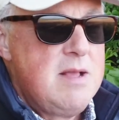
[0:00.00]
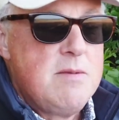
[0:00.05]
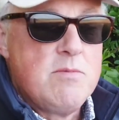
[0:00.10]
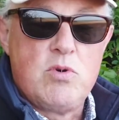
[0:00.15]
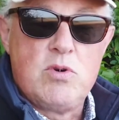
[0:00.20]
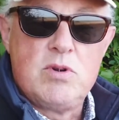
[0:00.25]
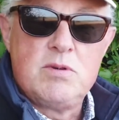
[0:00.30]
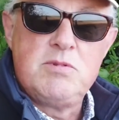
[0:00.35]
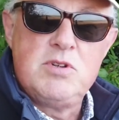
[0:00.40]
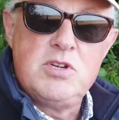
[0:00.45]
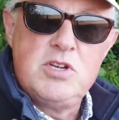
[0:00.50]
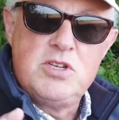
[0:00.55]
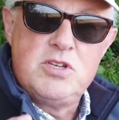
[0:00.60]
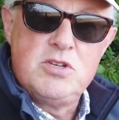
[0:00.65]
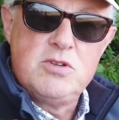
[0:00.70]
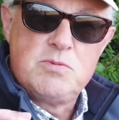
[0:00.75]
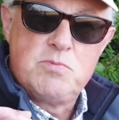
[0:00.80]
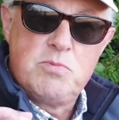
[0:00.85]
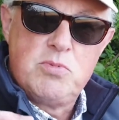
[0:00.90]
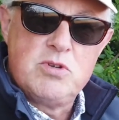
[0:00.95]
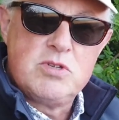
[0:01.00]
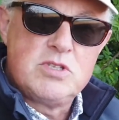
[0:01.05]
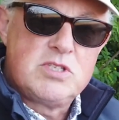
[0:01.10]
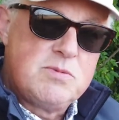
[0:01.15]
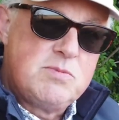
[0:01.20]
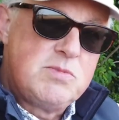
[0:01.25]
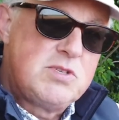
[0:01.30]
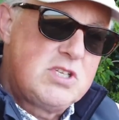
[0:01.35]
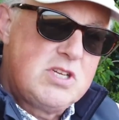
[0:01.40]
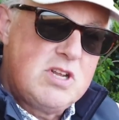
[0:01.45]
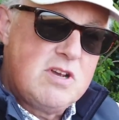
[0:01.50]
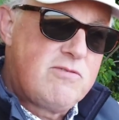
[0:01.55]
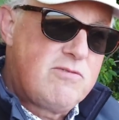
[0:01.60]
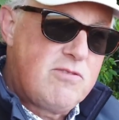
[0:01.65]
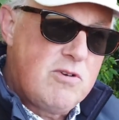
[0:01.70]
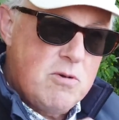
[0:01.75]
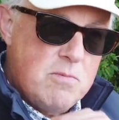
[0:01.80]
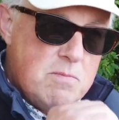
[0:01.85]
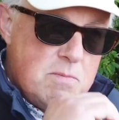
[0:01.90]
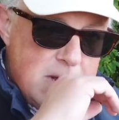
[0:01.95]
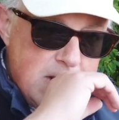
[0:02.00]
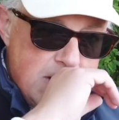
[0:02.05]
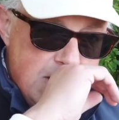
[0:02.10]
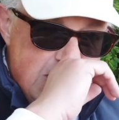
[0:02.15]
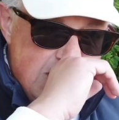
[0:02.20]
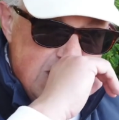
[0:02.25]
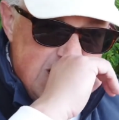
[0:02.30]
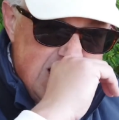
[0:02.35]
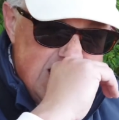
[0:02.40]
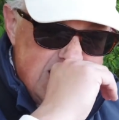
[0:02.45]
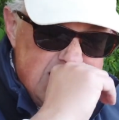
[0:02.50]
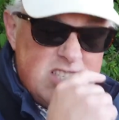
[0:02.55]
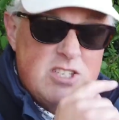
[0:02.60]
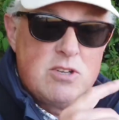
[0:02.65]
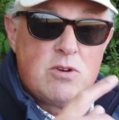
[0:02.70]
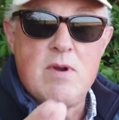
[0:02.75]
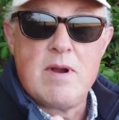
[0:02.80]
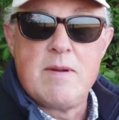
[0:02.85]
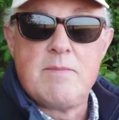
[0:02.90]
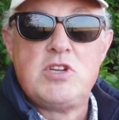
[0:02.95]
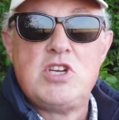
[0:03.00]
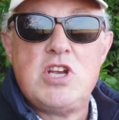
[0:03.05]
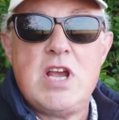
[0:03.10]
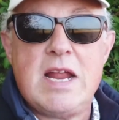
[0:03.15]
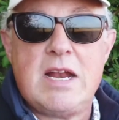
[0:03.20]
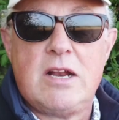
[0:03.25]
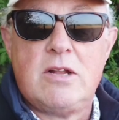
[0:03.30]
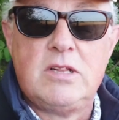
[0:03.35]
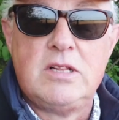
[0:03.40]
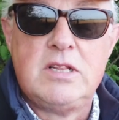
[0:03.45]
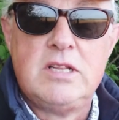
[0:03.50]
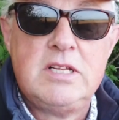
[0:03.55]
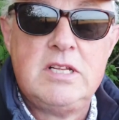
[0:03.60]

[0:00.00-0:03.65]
What I'm going to do is put some stuff on my Instagram channel.